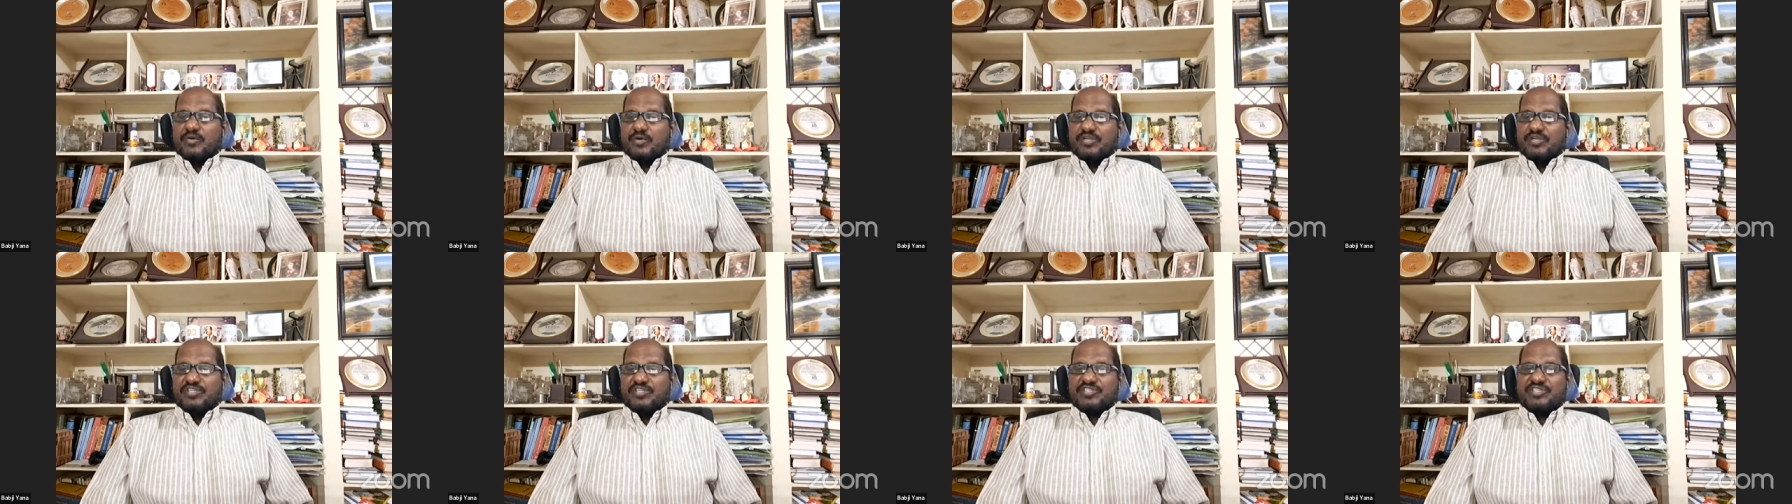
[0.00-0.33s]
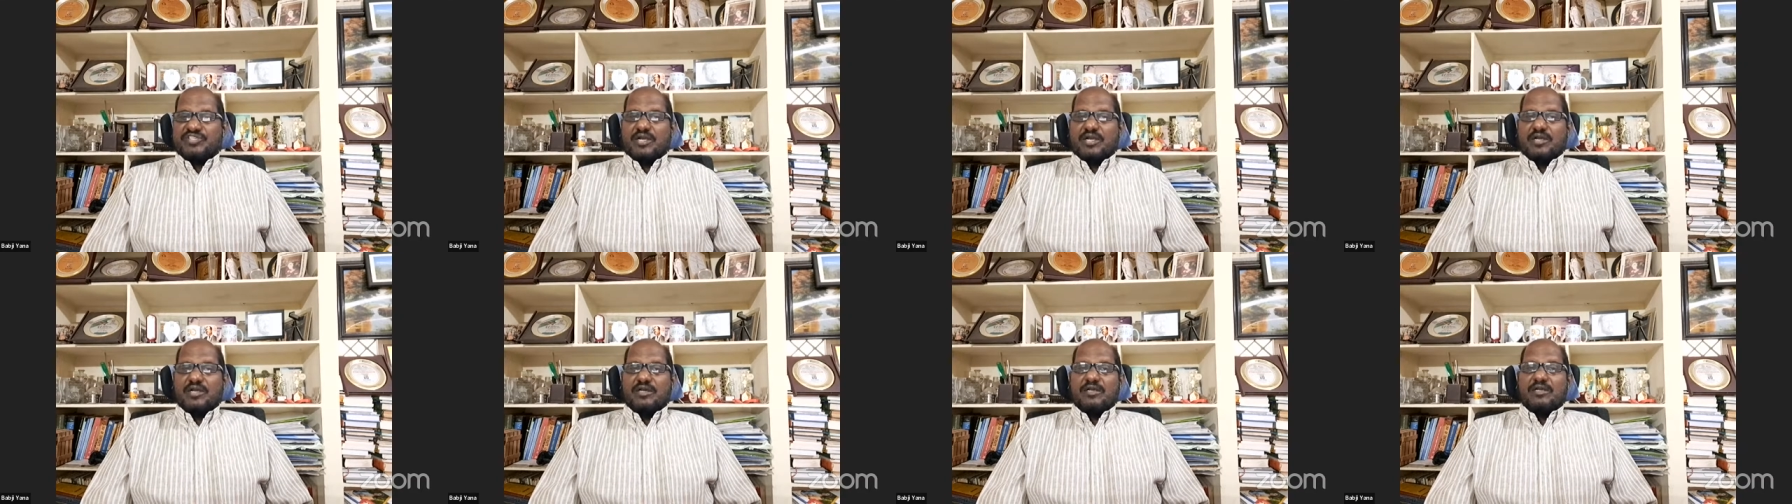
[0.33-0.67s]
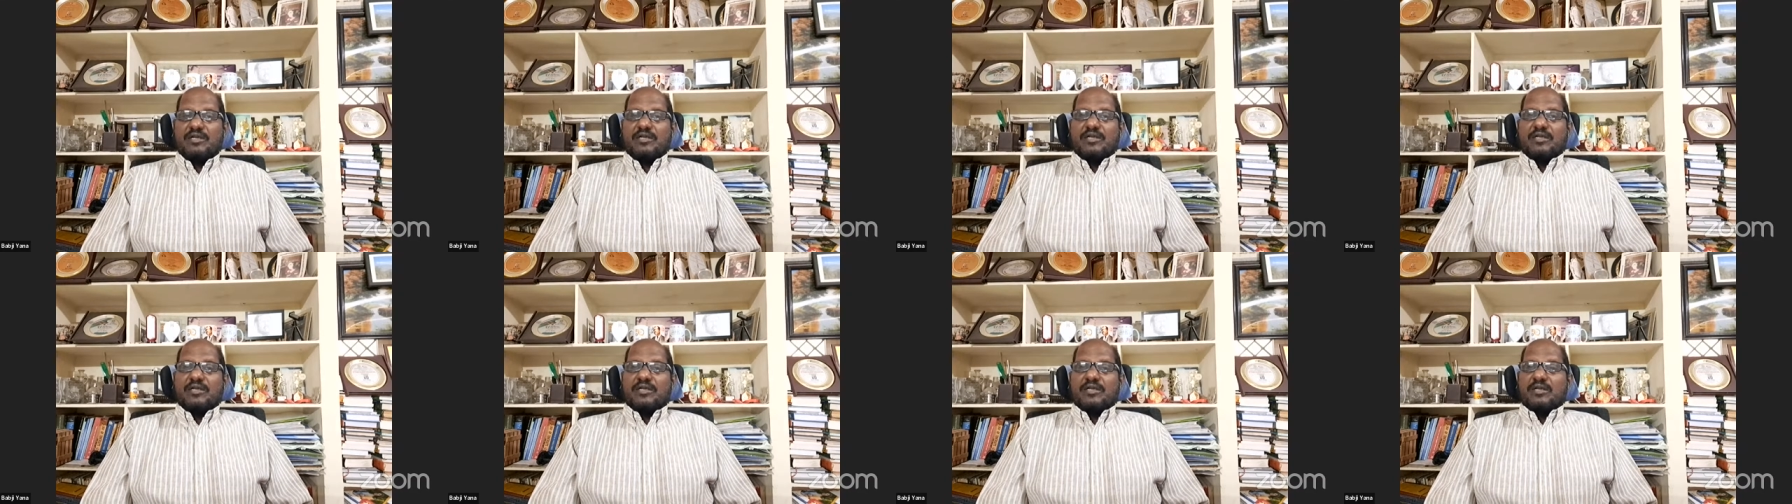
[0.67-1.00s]
Orissa,
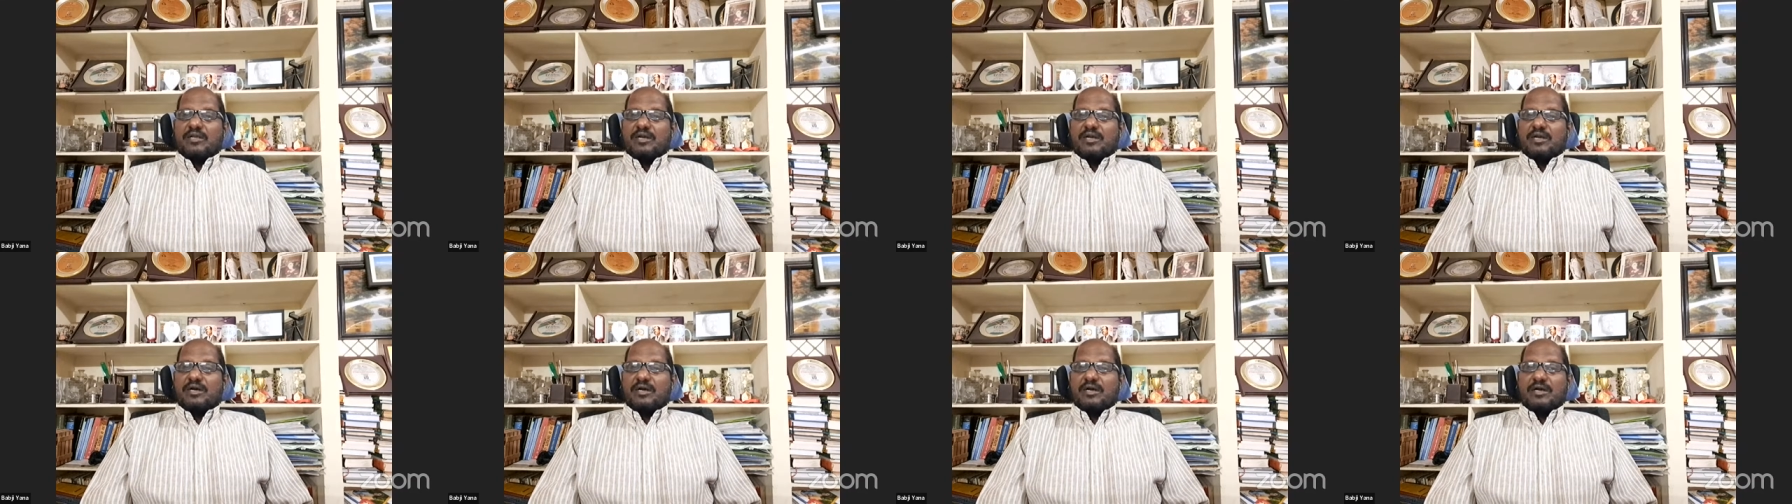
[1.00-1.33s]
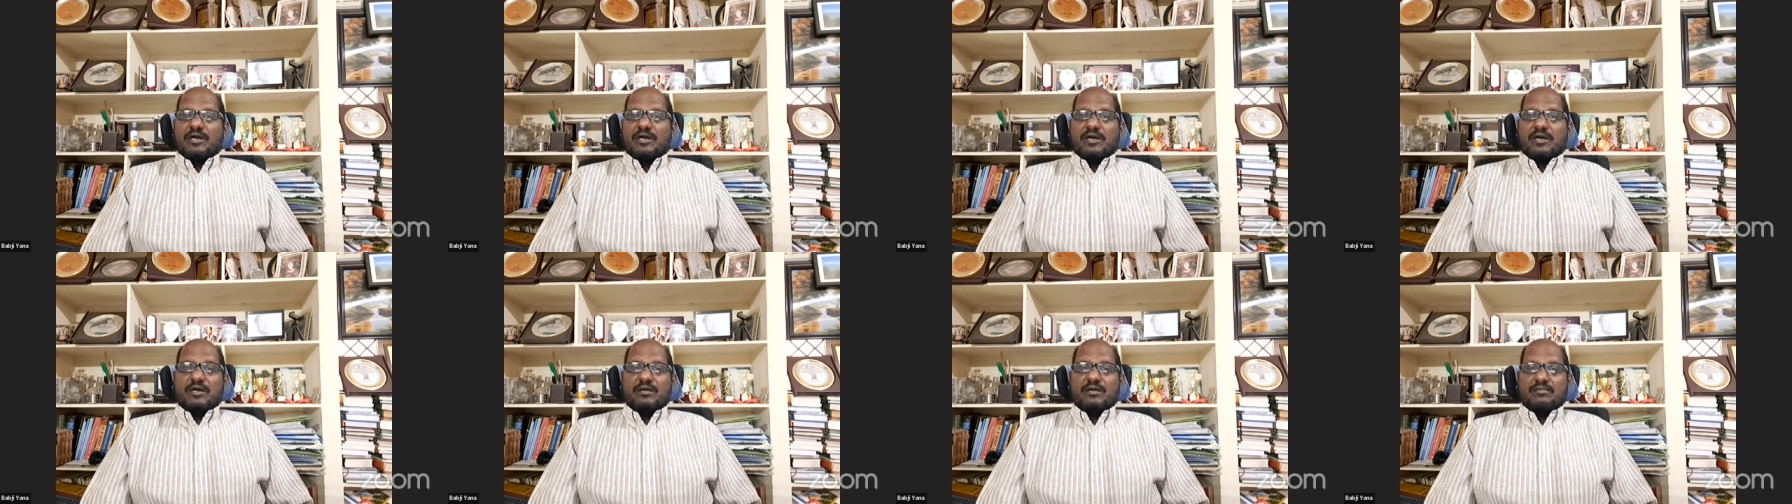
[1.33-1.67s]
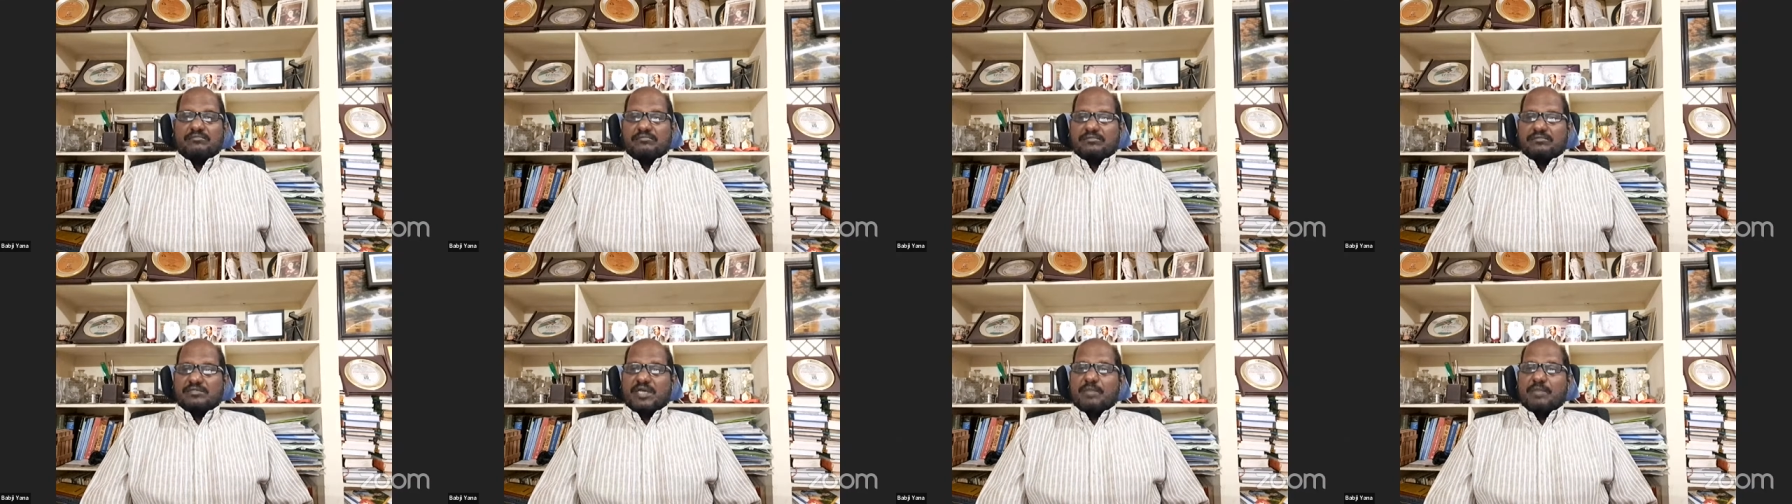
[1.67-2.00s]

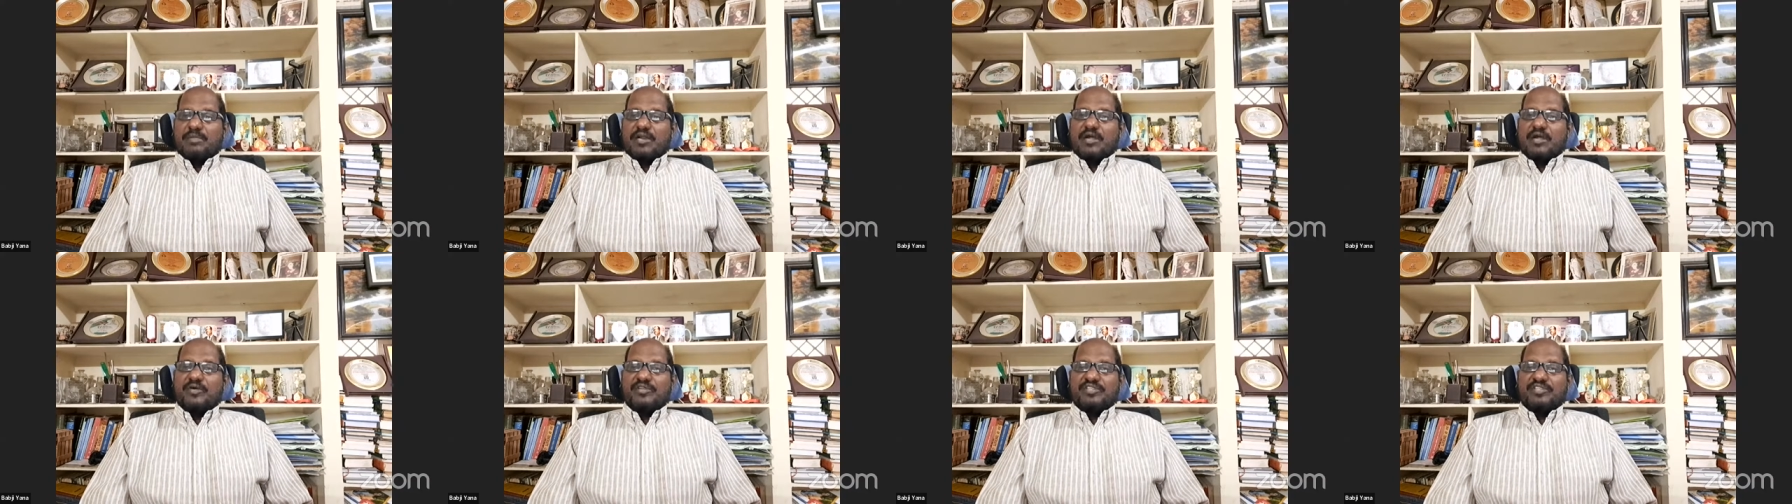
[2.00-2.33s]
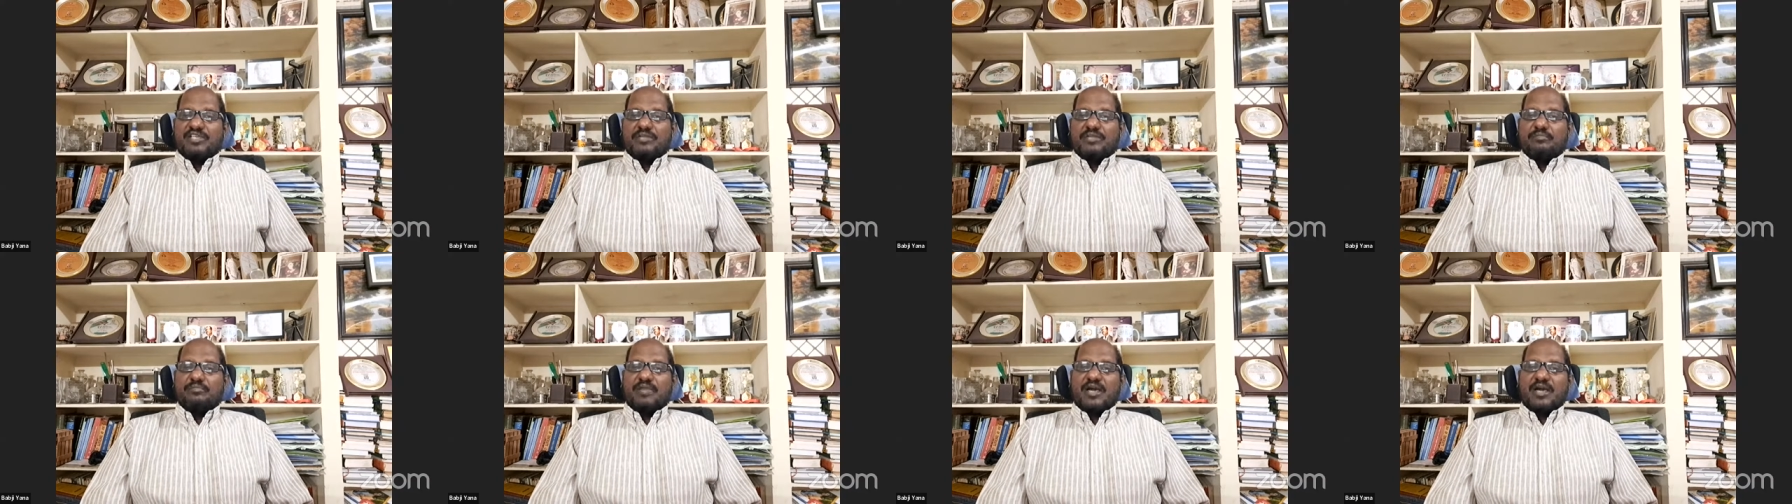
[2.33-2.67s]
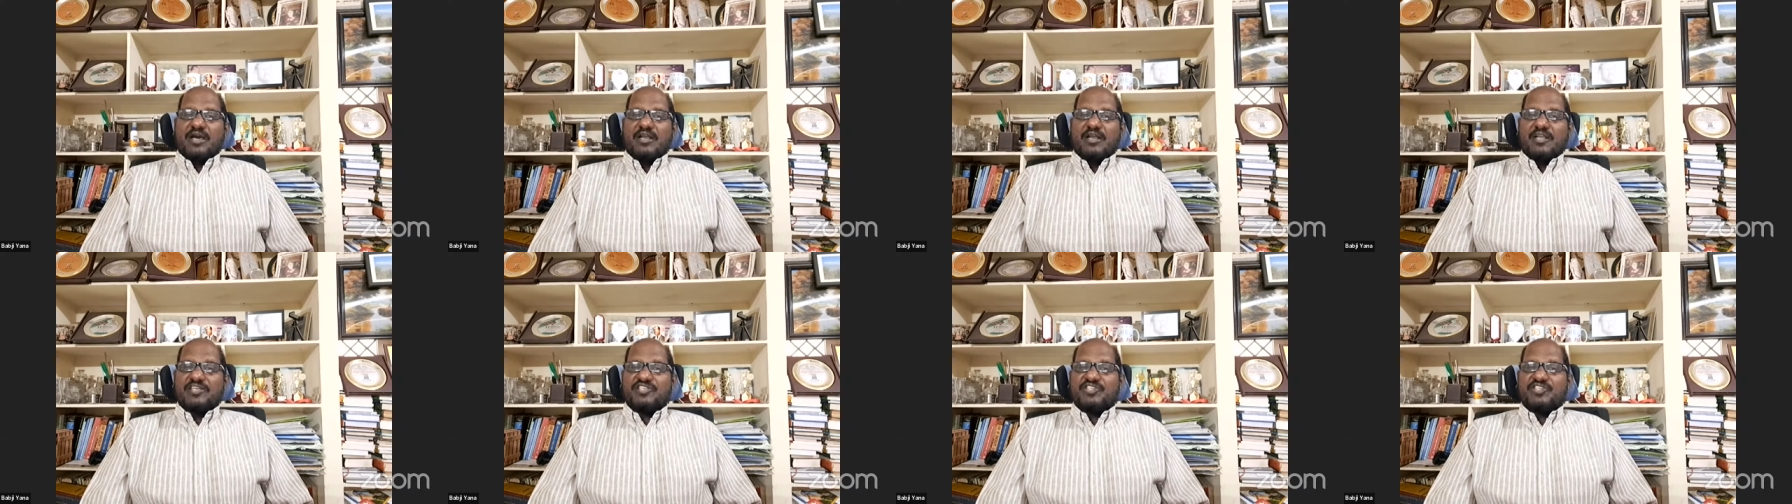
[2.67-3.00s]
Amaravati in
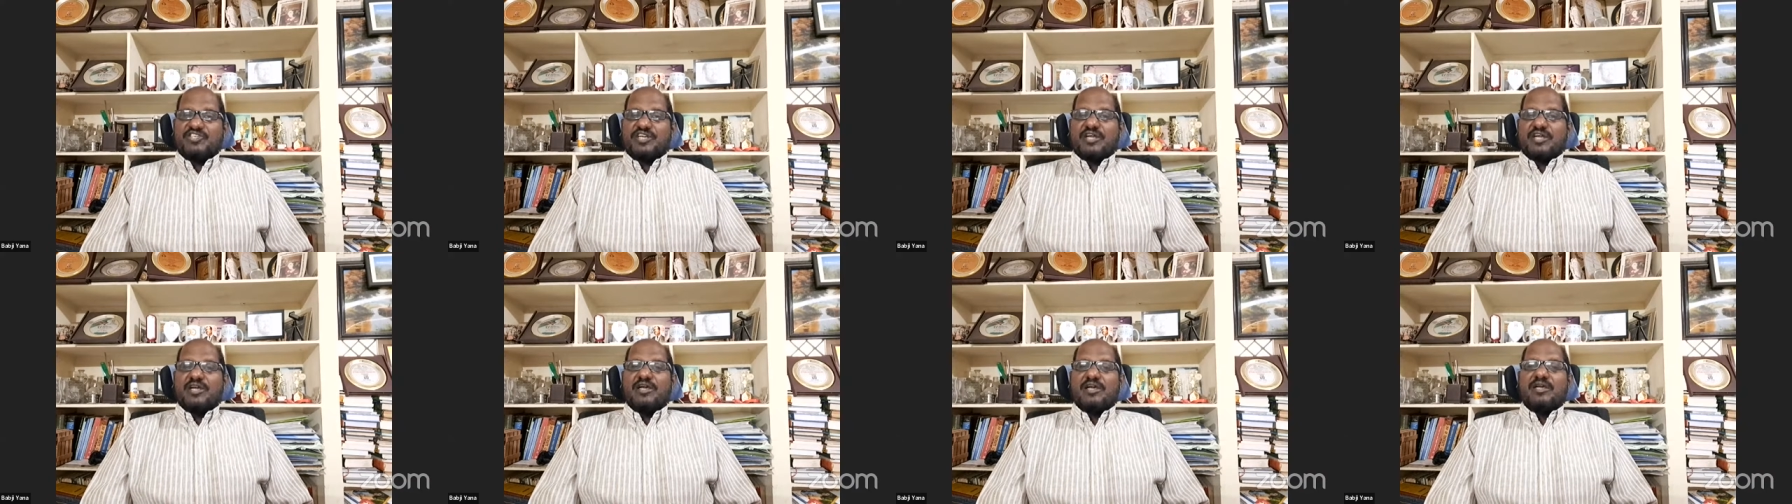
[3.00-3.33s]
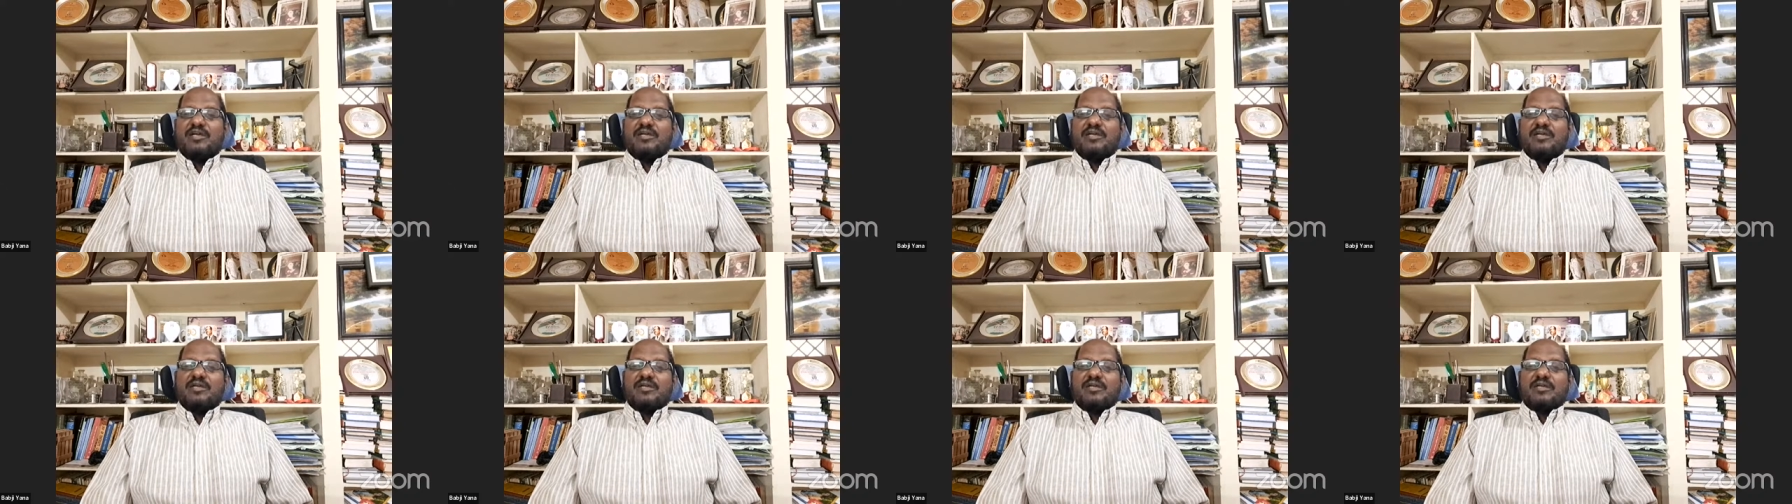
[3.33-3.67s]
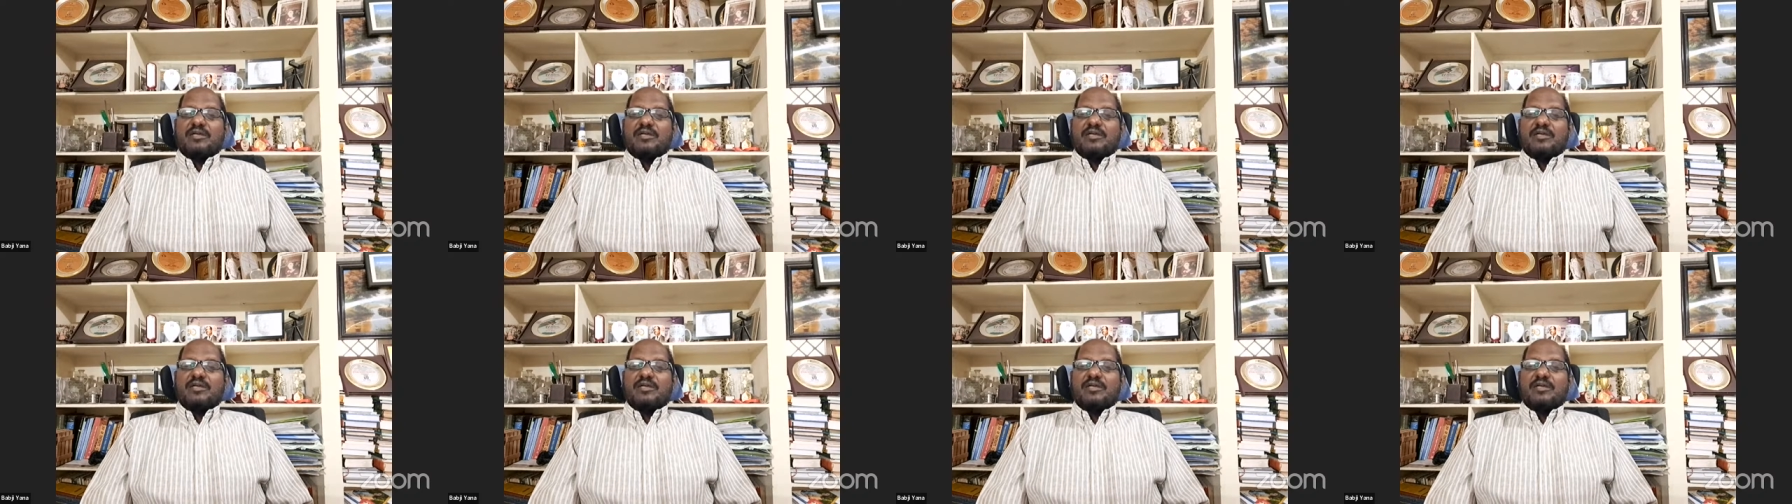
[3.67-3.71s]
Maharashtra,